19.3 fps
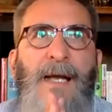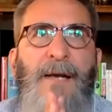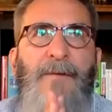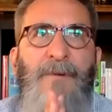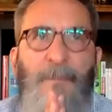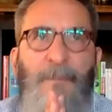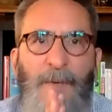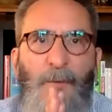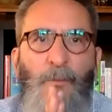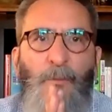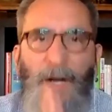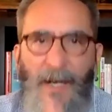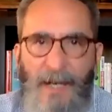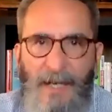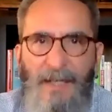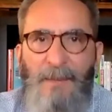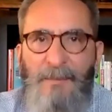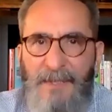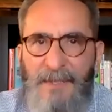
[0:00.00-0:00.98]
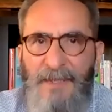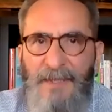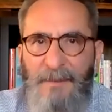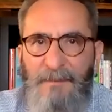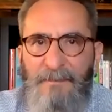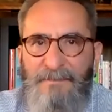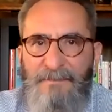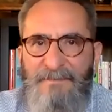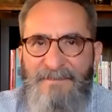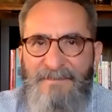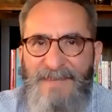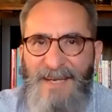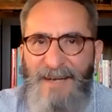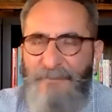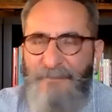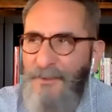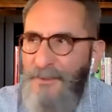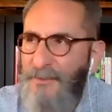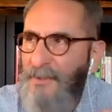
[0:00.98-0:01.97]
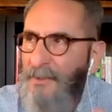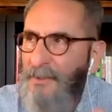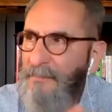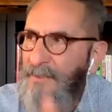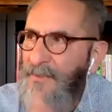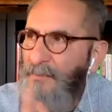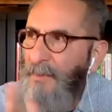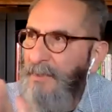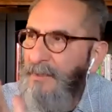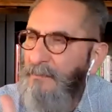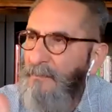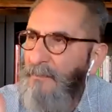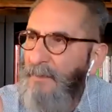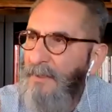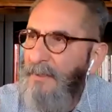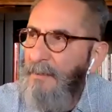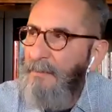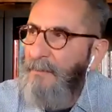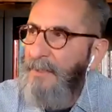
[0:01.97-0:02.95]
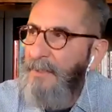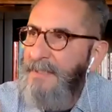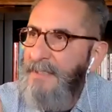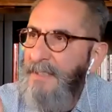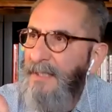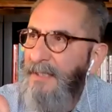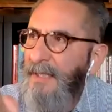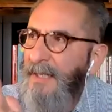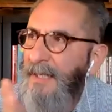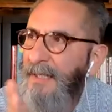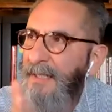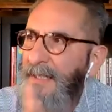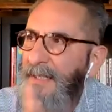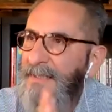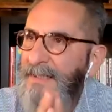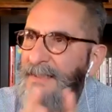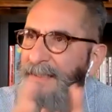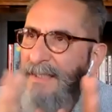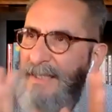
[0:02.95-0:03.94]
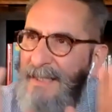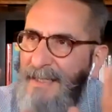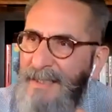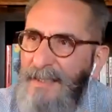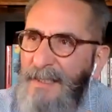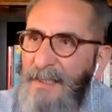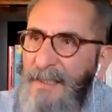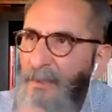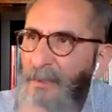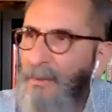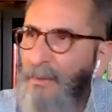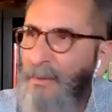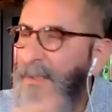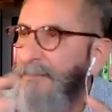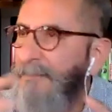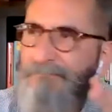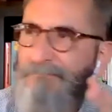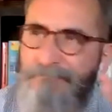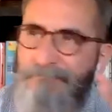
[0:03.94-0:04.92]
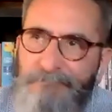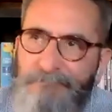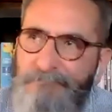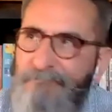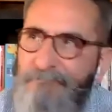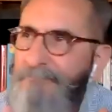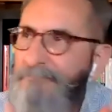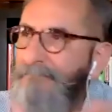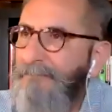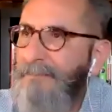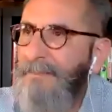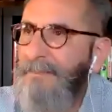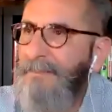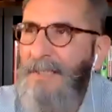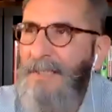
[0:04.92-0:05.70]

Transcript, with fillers: I remember walking up to them after service one, one, one Sunday and I said, Hey, you know, I,